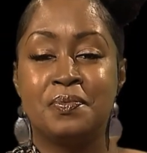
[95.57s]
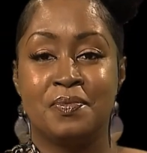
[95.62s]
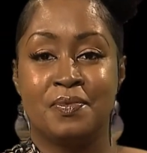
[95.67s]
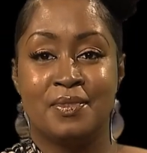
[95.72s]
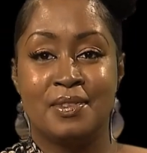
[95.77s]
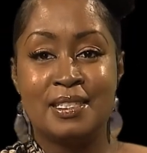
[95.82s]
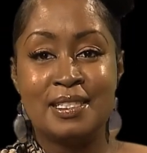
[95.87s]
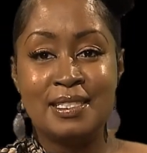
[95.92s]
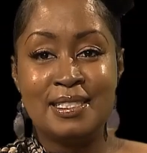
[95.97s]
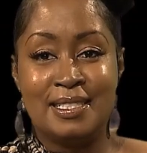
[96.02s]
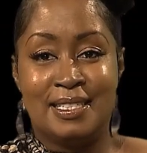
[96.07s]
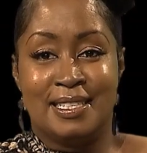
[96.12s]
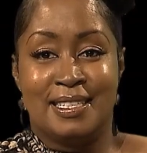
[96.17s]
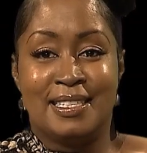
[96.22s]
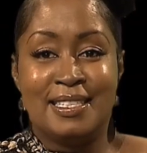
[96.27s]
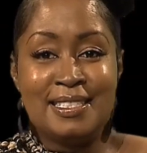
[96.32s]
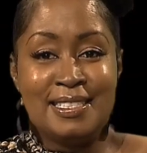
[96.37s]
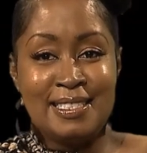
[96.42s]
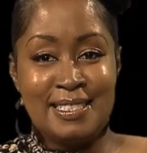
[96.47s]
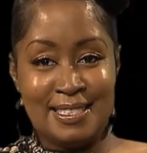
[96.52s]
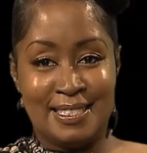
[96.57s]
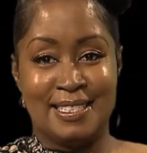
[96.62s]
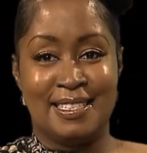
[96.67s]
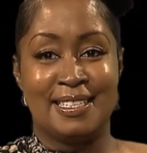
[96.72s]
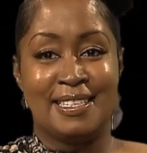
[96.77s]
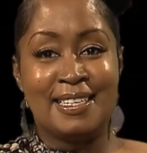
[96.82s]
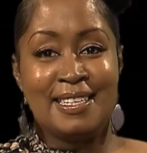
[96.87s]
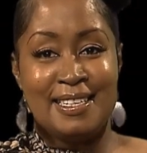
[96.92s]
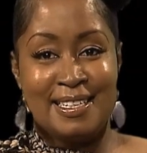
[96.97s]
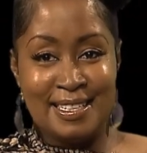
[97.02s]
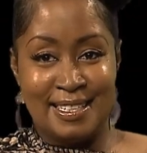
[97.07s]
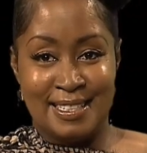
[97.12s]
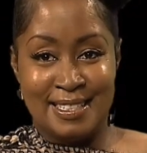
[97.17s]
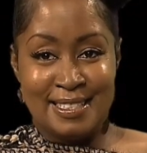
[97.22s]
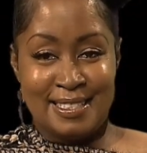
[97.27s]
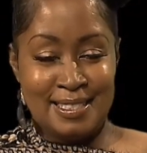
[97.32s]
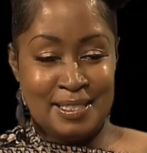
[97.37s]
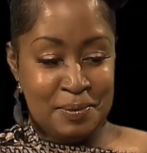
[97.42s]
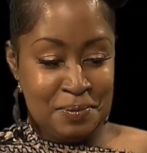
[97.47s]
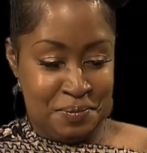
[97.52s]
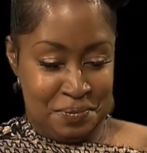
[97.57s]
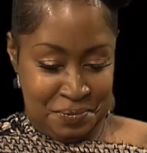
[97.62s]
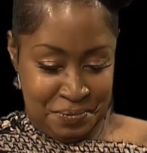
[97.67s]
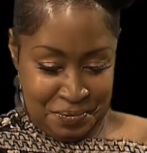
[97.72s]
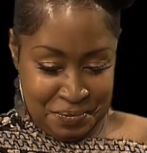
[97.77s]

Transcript: also a talented actress,